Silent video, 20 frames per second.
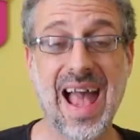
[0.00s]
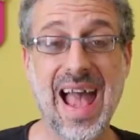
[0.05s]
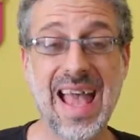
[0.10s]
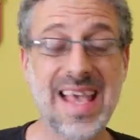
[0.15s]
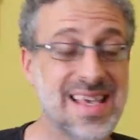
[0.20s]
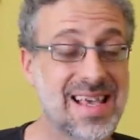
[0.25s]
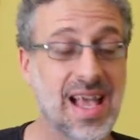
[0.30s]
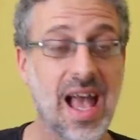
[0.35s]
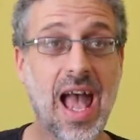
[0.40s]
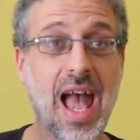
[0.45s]

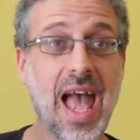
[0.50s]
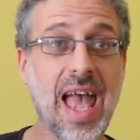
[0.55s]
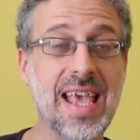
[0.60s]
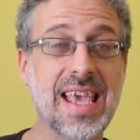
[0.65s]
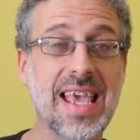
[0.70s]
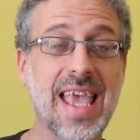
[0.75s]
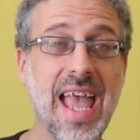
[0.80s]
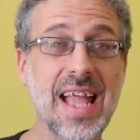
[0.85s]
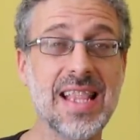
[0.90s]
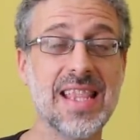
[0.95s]
I I
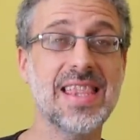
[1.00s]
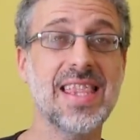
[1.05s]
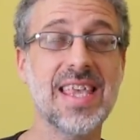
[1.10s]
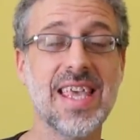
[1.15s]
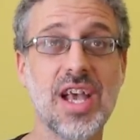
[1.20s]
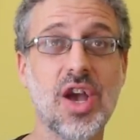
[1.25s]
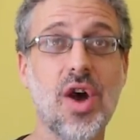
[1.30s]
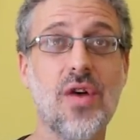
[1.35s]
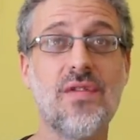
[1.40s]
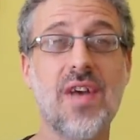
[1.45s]
can't
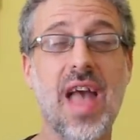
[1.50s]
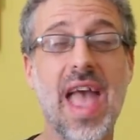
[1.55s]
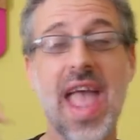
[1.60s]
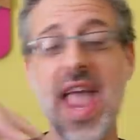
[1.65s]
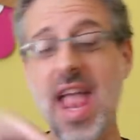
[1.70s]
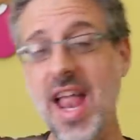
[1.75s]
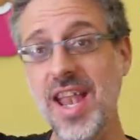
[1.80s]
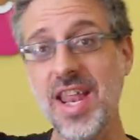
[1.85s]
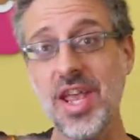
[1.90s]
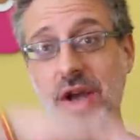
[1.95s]
think of
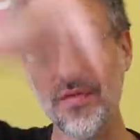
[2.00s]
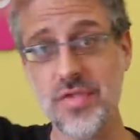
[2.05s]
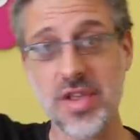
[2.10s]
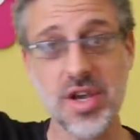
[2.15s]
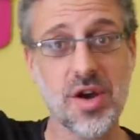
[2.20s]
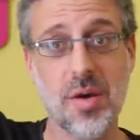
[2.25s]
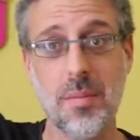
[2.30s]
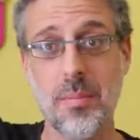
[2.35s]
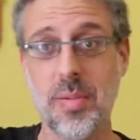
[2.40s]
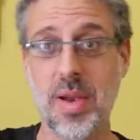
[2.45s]
any of
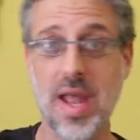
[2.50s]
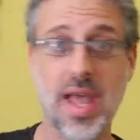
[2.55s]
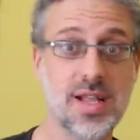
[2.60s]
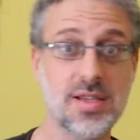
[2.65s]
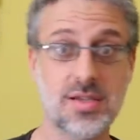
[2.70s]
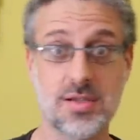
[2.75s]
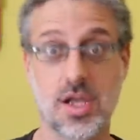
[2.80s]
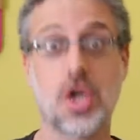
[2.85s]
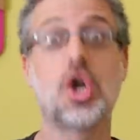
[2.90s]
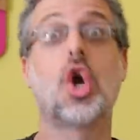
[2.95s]
the
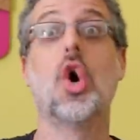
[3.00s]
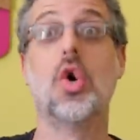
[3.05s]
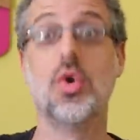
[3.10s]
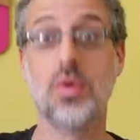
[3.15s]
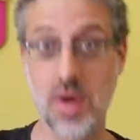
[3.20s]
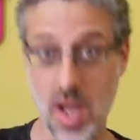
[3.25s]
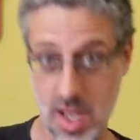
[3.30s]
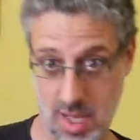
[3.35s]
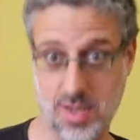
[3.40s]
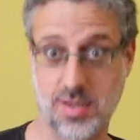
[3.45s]
complaints, the
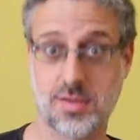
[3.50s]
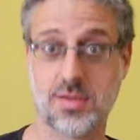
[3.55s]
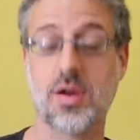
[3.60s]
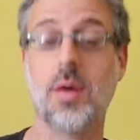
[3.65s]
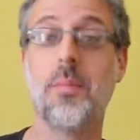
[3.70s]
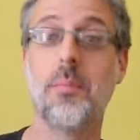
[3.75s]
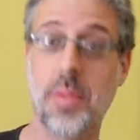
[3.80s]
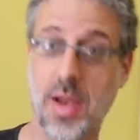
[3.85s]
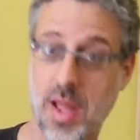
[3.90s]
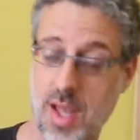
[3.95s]
correct
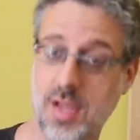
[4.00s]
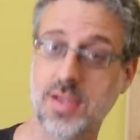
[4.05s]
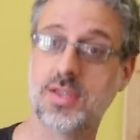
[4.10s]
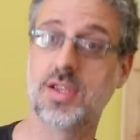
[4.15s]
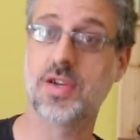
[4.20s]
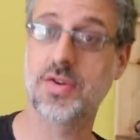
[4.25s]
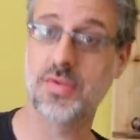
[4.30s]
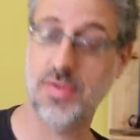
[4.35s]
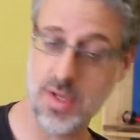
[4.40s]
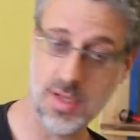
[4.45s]

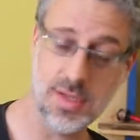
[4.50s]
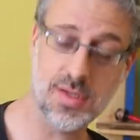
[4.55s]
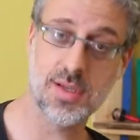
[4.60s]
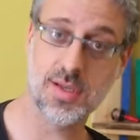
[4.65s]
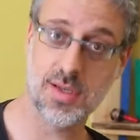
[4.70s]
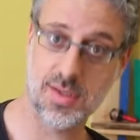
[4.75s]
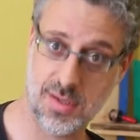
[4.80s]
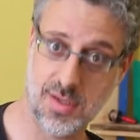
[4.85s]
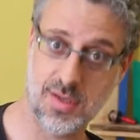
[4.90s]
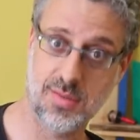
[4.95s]
complaints and
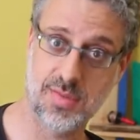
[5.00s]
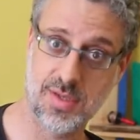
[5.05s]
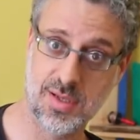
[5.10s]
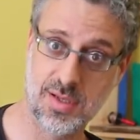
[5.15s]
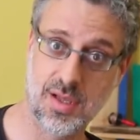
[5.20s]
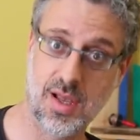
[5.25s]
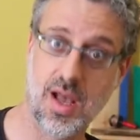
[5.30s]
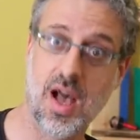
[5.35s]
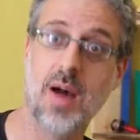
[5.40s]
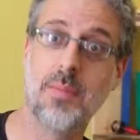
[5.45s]

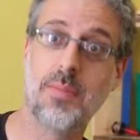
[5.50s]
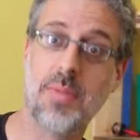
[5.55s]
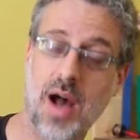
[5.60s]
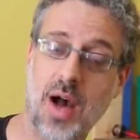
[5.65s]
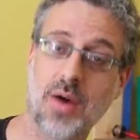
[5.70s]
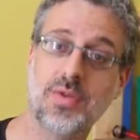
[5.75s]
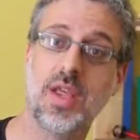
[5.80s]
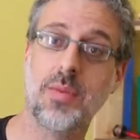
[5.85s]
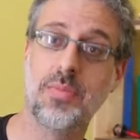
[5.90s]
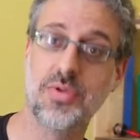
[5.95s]
criticisms
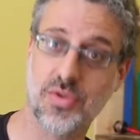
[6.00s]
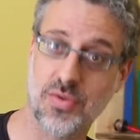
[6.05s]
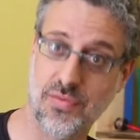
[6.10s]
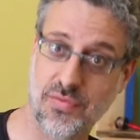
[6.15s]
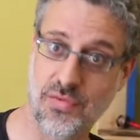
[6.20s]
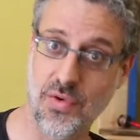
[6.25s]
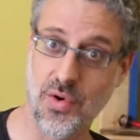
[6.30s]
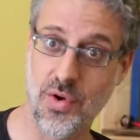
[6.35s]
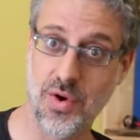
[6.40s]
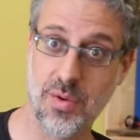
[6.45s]
about episode
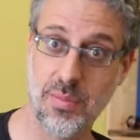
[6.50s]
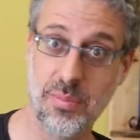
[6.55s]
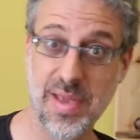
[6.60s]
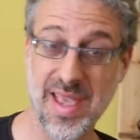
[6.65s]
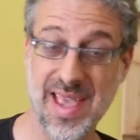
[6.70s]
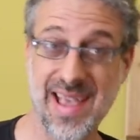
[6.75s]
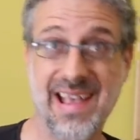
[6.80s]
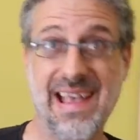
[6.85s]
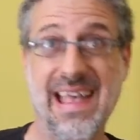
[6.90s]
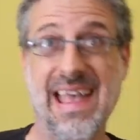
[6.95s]
four
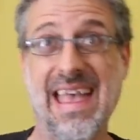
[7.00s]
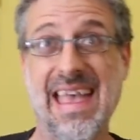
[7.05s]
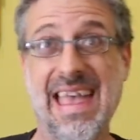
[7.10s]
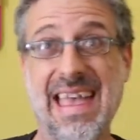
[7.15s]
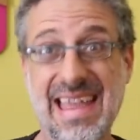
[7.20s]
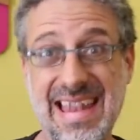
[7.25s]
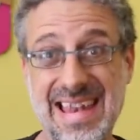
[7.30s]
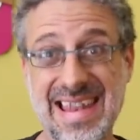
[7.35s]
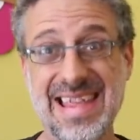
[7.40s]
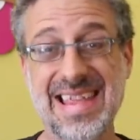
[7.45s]
being
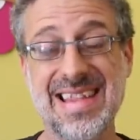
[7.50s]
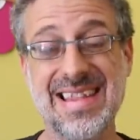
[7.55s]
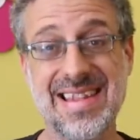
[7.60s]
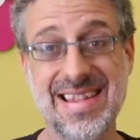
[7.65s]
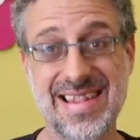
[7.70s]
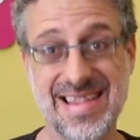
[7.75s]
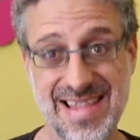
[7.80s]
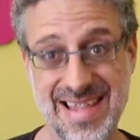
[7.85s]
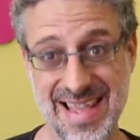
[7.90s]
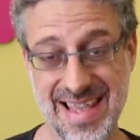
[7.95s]
any
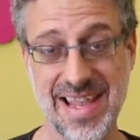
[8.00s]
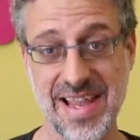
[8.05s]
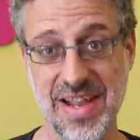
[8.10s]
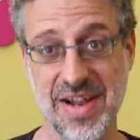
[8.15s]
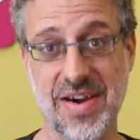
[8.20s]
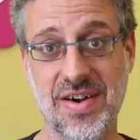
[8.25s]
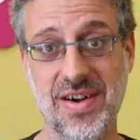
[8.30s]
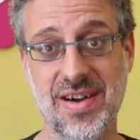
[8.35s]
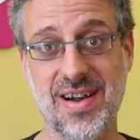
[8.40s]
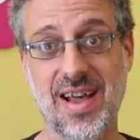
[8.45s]

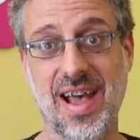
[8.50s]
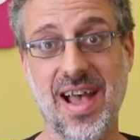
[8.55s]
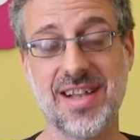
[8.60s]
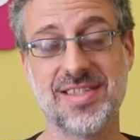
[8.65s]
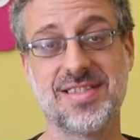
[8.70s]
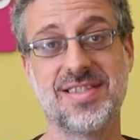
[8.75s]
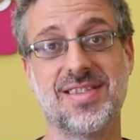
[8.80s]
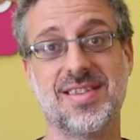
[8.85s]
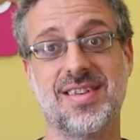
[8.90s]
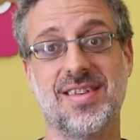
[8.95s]
near
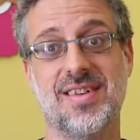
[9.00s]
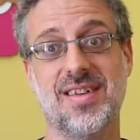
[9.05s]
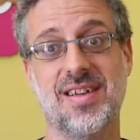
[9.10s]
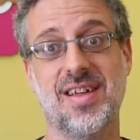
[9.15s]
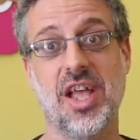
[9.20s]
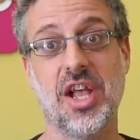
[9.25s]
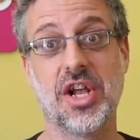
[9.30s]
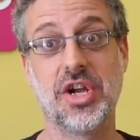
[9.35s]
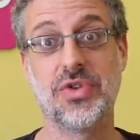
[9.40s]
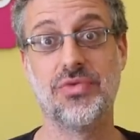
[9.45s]
as
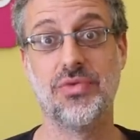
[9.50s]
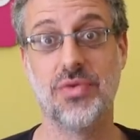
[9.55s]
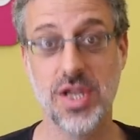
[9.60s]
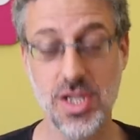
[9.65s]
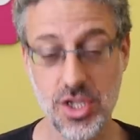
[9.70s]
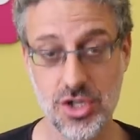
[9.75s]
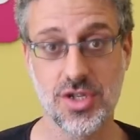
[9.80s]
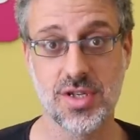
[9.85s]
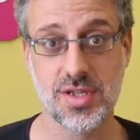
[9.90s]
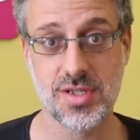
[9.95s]

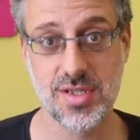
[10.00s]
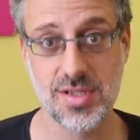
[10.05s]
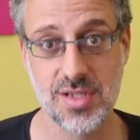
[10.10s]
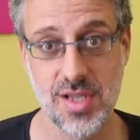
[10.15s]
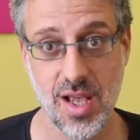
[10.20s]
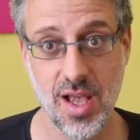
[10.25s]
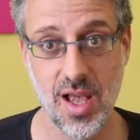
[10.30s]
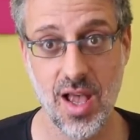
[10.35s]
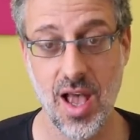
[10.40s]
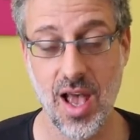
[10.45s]

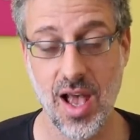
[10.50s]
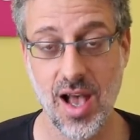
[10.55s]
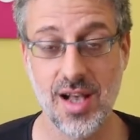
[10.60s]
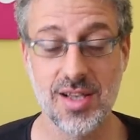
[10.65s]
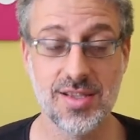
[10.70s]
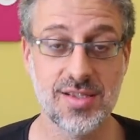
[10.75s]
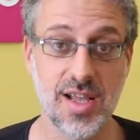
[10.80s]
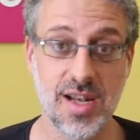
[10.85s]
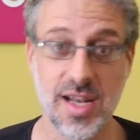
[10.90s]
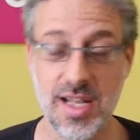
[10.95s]
egregious
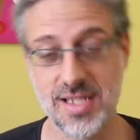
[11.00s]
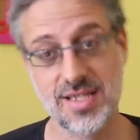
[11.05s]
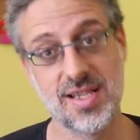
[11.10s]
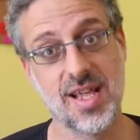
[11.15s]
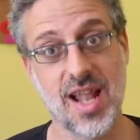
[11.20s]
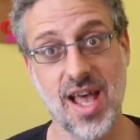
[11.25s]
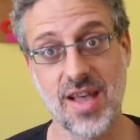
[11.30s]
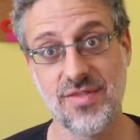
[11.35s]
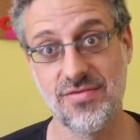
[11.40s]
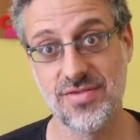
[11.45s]
as the list
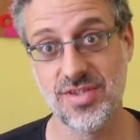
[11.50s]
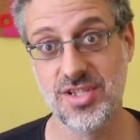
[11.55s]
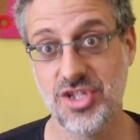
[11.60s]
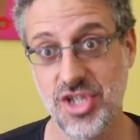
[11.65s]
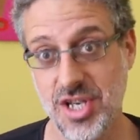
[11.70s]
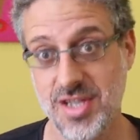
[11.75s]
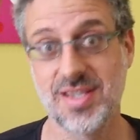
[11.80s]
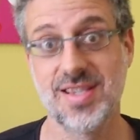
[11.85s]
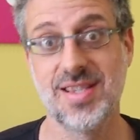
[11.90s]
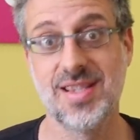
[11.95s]
that I've
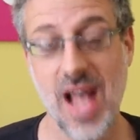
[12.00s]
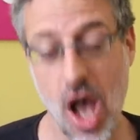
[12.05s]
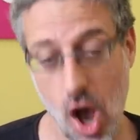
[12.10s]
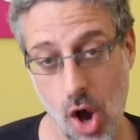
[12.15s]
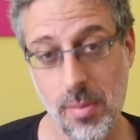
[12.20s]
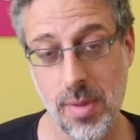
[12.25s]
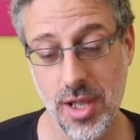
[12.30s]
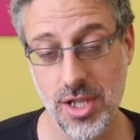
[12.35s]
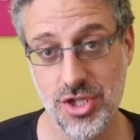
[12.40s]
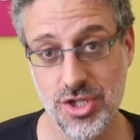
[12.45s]
just
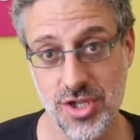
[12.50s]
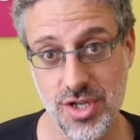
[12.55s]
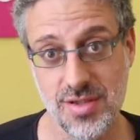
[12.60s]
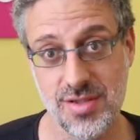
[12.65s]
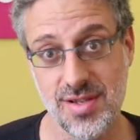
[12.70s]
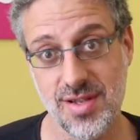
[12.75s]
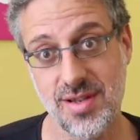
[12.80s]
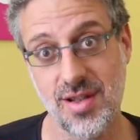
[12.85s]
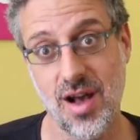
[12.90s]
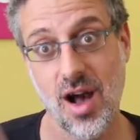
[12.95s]
now
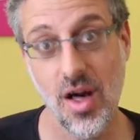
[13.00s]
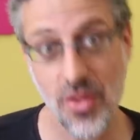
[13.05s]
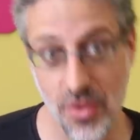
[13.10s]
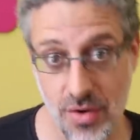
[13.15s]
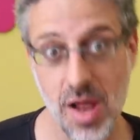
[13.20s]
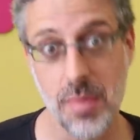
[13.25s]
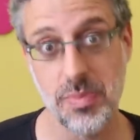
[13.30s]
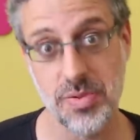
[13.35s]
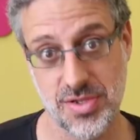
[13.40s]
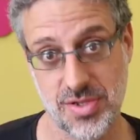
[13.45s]
mentioned in
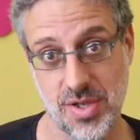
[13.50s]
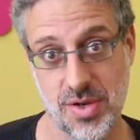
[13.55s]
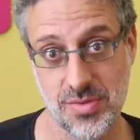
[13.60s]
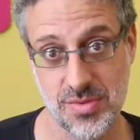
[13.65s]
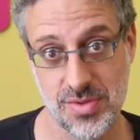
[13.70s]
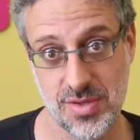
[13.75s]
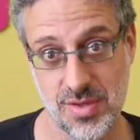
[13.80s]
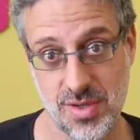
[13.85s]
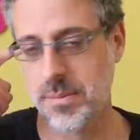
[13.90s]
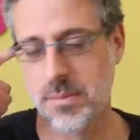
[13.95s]
other
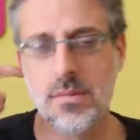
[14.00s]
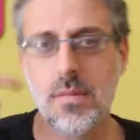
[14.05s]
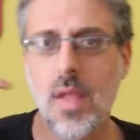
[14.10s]
episodes.